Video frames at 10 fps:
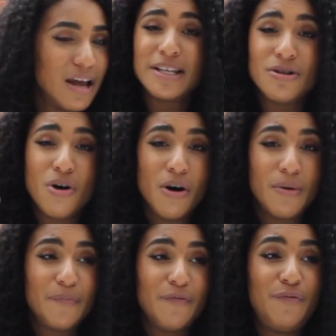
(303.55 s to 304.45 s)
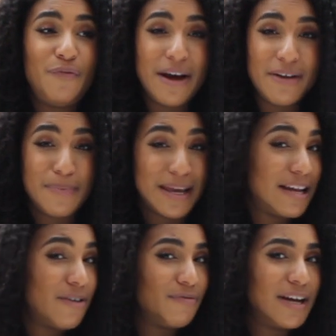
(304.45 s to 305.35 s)
But it's not very
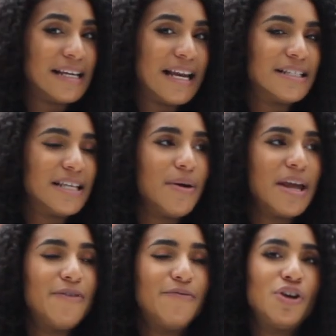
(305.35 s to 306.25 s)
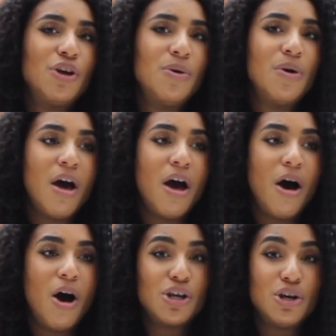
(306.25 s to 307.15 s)
beginner friendly. So if you
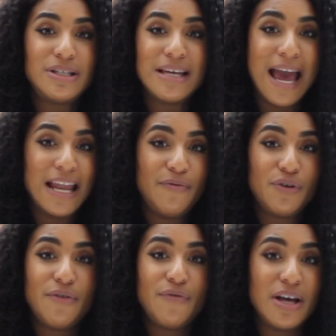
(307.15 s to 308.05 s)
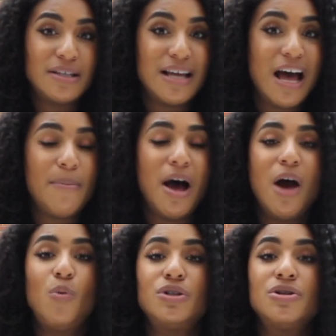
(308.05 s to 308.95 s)
are using henna for the first time,
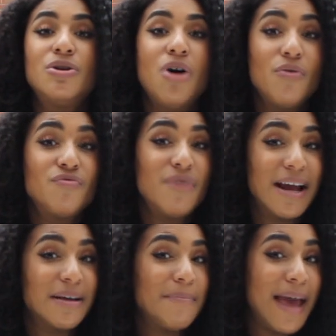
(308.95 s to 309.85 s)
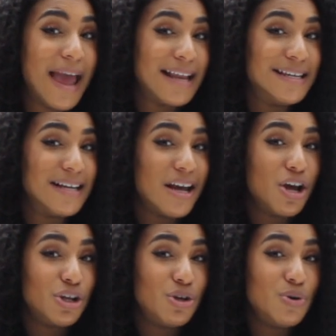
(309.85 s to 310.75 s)
I would not recommend
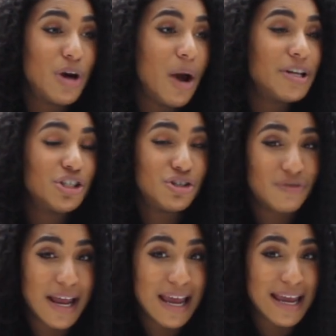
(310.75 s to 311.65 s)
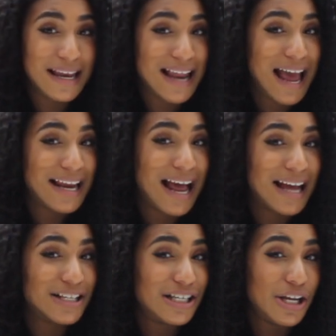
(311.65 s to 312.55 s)
you going straight in and
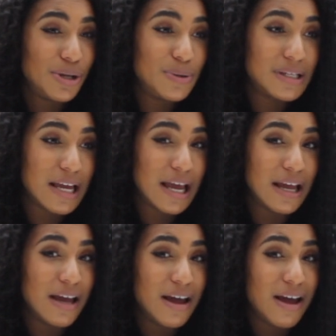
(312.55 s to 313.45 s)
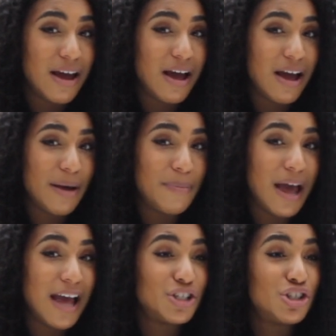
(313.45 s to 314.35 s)
actually using
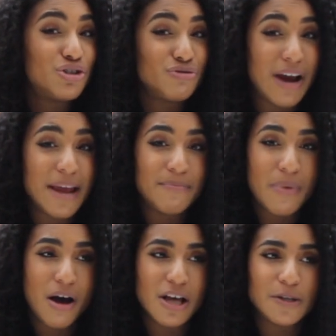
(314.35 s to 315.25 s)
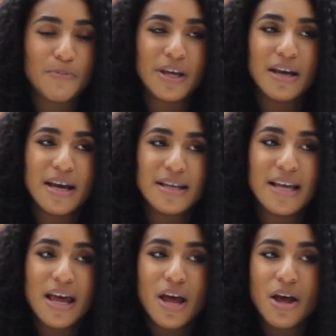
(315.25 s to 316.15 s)
a straight mask, because
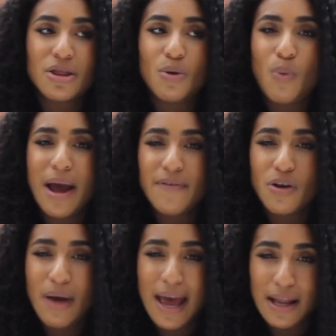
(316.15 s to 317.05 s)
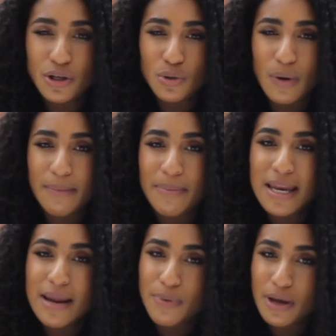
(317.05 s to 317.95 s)
the way that you handle and
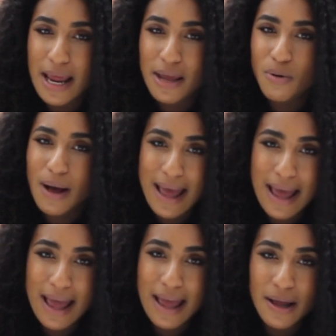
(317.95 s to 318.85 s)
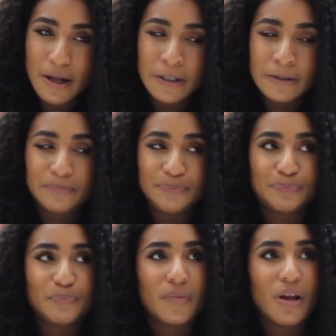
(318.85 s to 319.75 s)
manipulate your hair
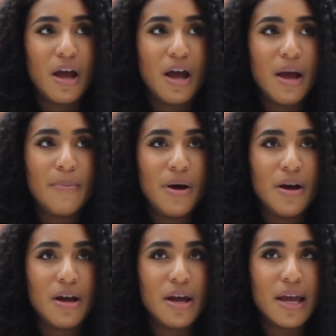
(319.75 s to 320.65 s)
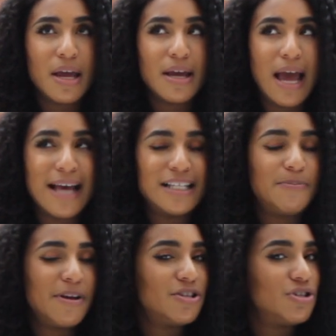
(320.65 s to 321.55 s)
has to
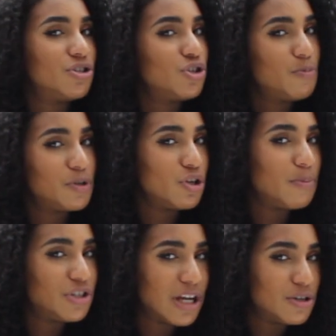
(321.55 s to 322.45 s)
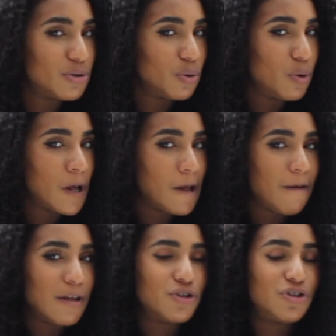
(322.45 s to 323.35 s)
be super, super gentle.
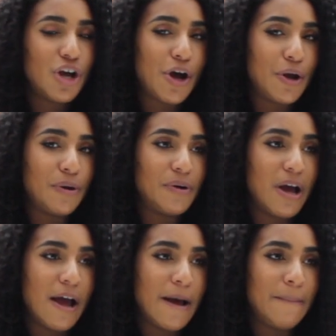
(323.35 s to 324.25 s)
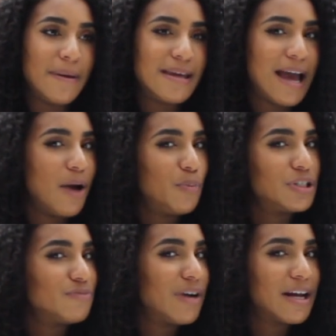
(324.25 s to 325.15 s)
So yeah, I
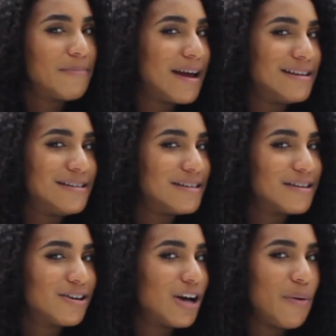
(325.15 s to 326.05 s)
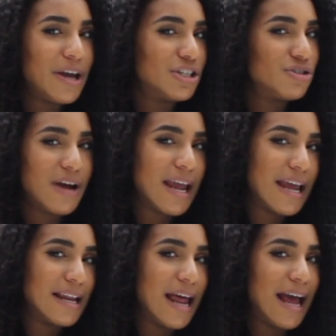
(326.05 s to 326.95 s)
wouldn't recommend going straight
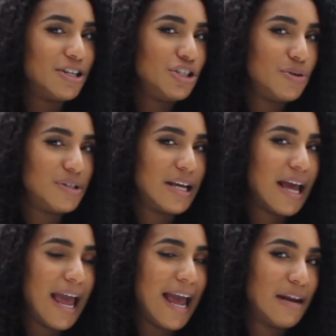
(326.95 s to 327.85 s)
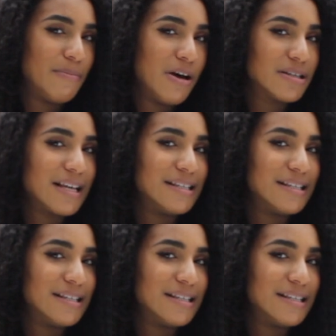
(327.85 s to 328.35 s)
in and using a henna mask.